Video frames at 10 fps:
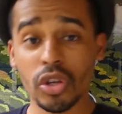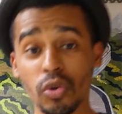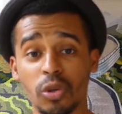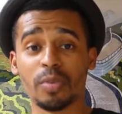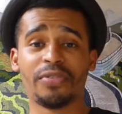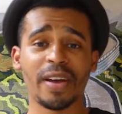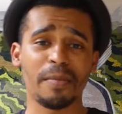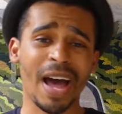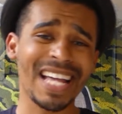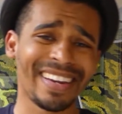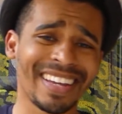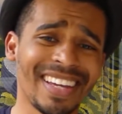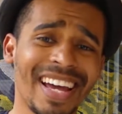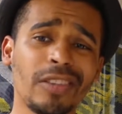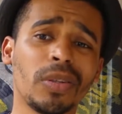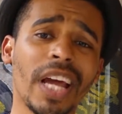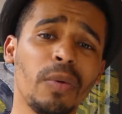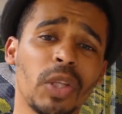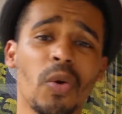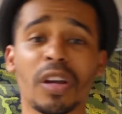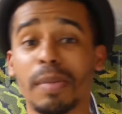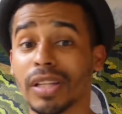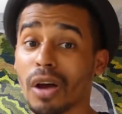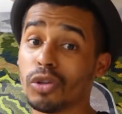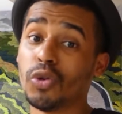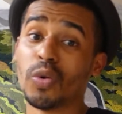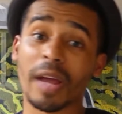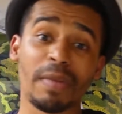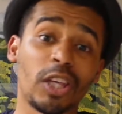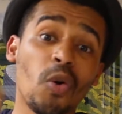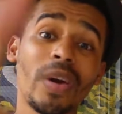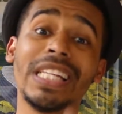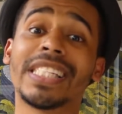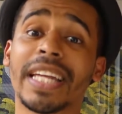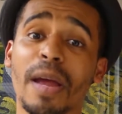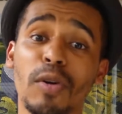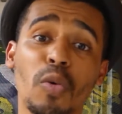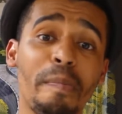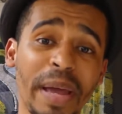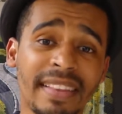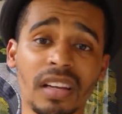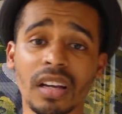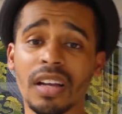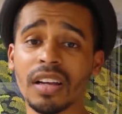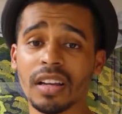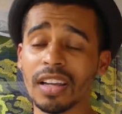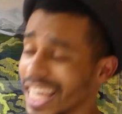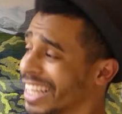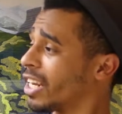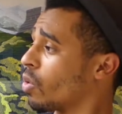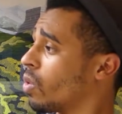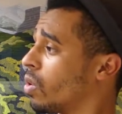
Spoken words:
YouTube fam, HIGHnRICH here, and today we're talking about how you can make your Instagram look better. Intro.